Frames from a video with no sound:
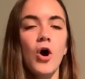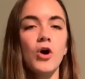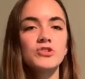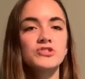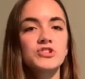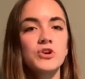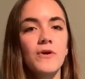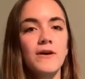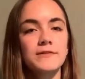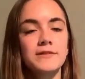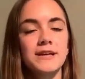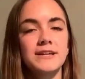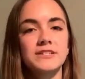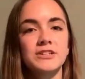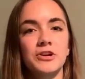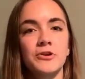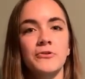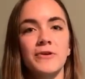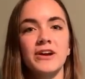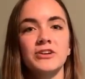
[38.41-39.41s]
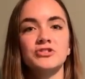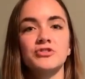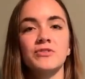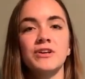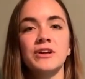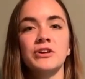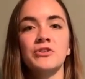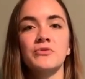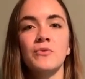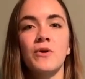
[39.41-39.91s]
Also, I would like to
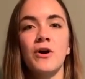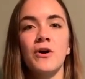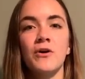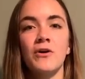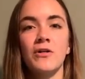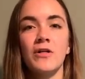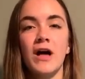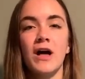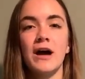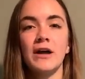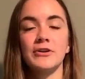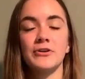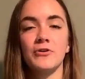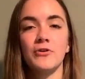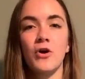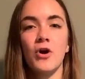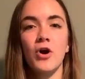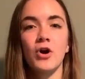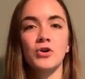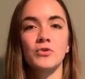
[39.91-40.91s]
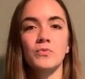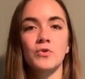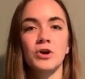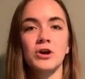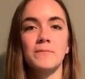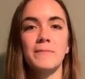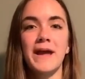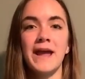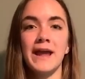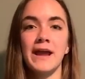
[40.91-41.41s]
congratulate you all on your hard
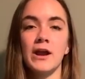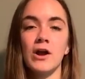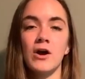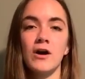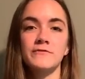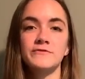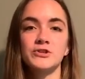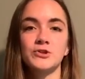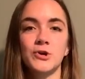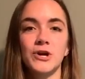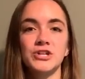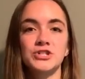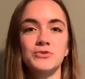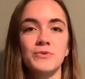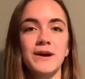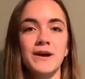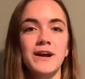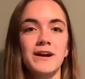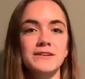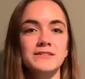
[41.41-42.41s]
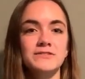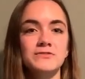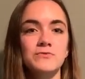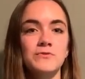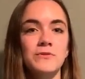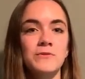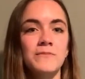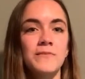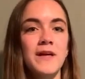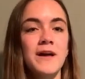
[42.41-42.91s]
work paying off to graduate high
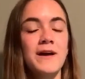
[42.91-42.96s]
school.